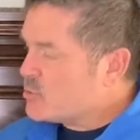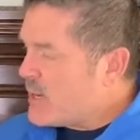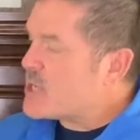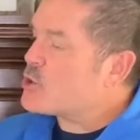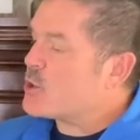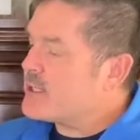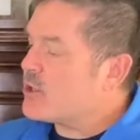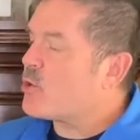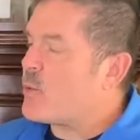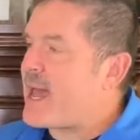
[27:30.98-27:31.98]
when I start telling
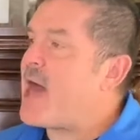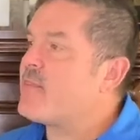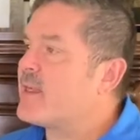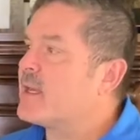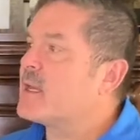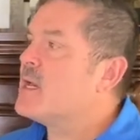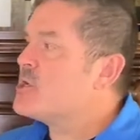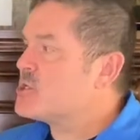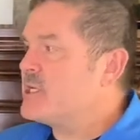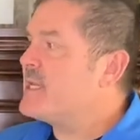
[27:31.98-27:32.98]
her what I think,
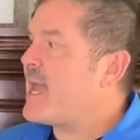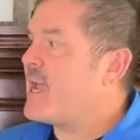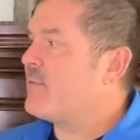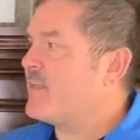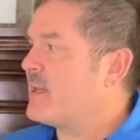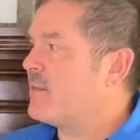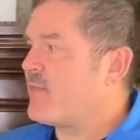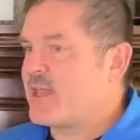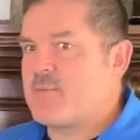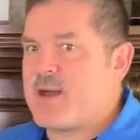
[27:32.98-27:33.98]
she can't then
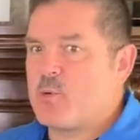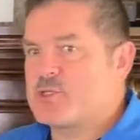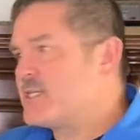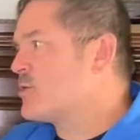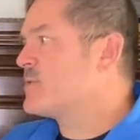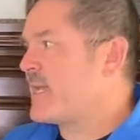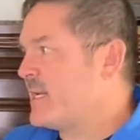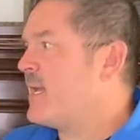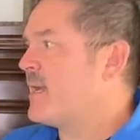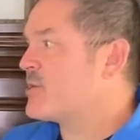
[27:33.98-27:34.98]
think about what she's going to say
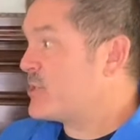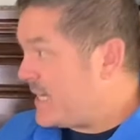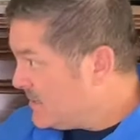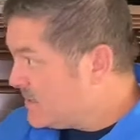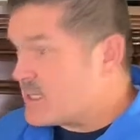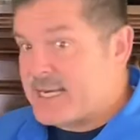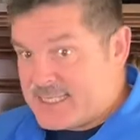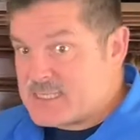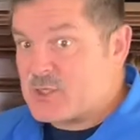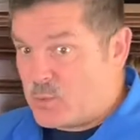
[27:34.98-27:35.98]
next. She has to just
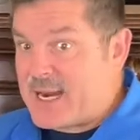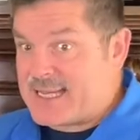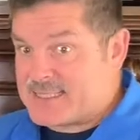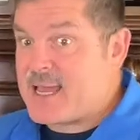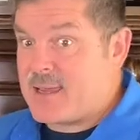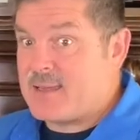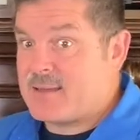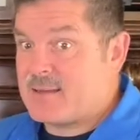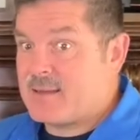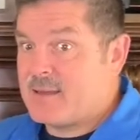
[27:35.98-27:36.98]
listen to what I say.
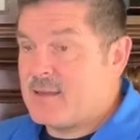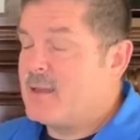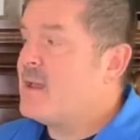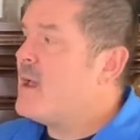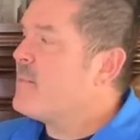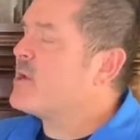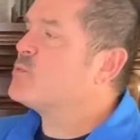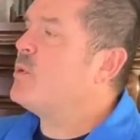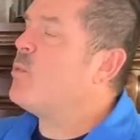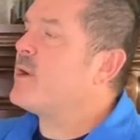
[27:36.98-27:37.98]
Because
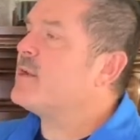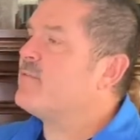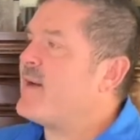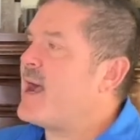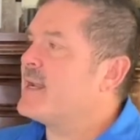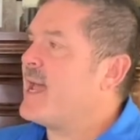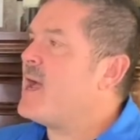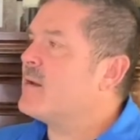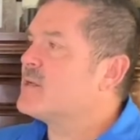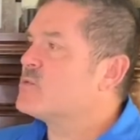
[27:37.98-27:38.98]
what we're going to find
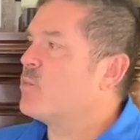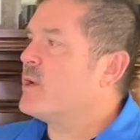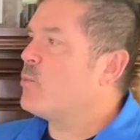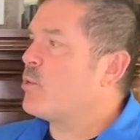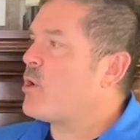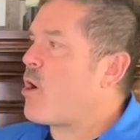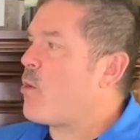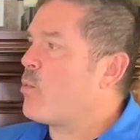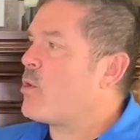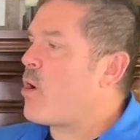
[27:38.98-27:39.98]
out is
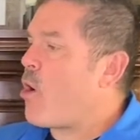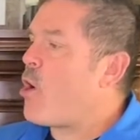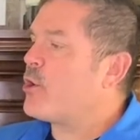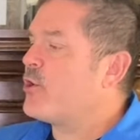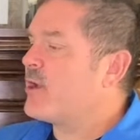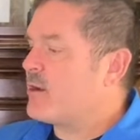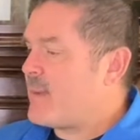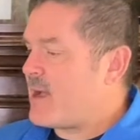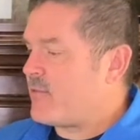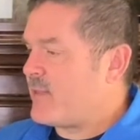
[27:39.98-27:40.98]
we're arguing
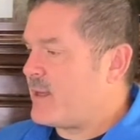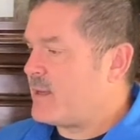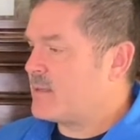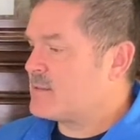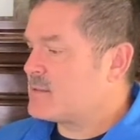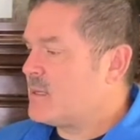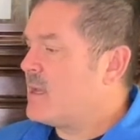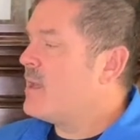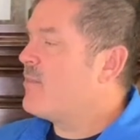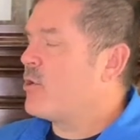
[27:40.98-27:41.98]
about things
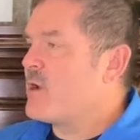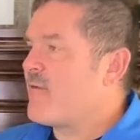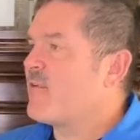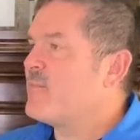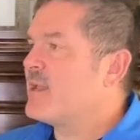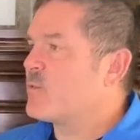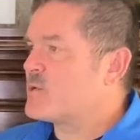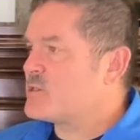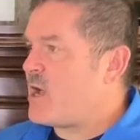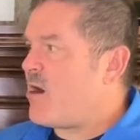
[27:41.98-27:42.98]
that are never being
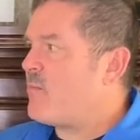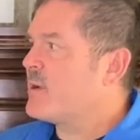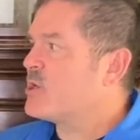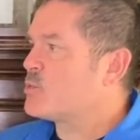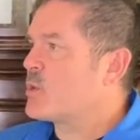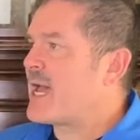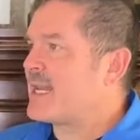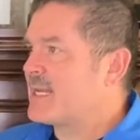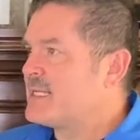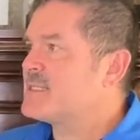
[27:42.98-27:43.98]
resolved because we're not
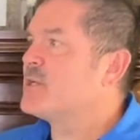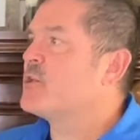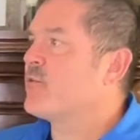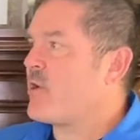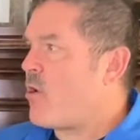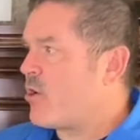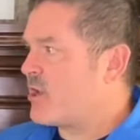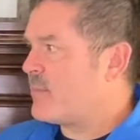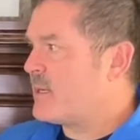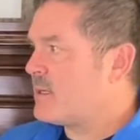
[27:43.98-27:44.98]
listening to the
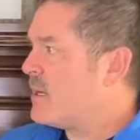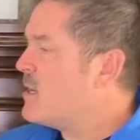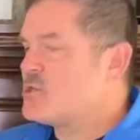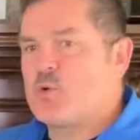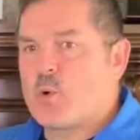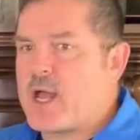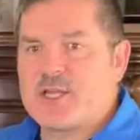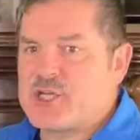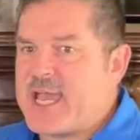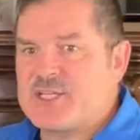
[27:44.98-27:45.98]
argument. So we're not
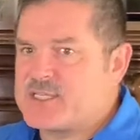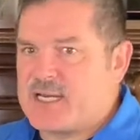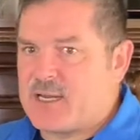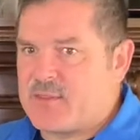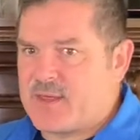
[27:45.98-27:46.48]
changing anything.